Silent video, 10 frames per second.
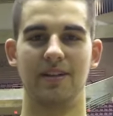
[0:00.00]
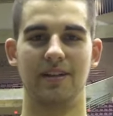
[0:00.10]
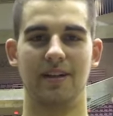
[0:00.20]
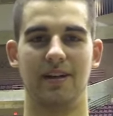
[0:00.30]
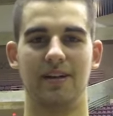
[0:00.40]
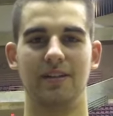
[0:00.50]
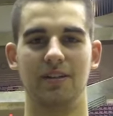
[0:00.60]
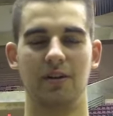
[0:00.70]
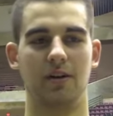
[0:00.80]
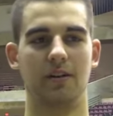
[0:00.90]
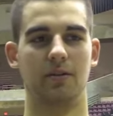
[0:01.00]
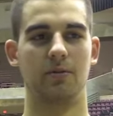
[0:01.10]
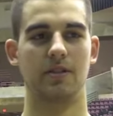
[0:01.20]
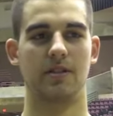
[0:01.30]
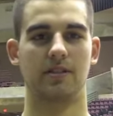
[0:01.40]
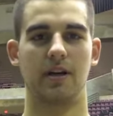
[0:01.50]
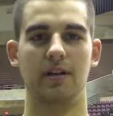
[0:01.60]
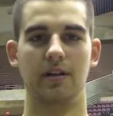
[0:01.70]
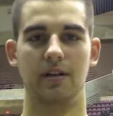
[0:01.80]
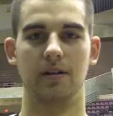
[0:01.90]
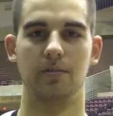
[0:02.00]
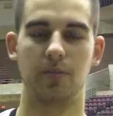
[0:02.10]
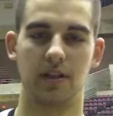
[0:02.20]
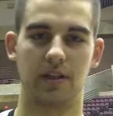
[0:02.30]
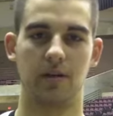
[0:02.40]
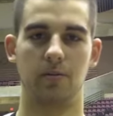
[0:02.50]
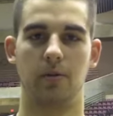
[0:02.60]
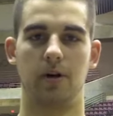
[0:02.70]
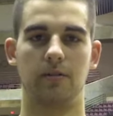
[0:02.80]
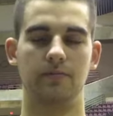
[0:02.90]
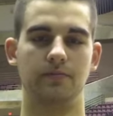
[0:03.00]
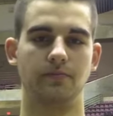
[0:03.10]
And, I think we're just excited to play the game tomorrow.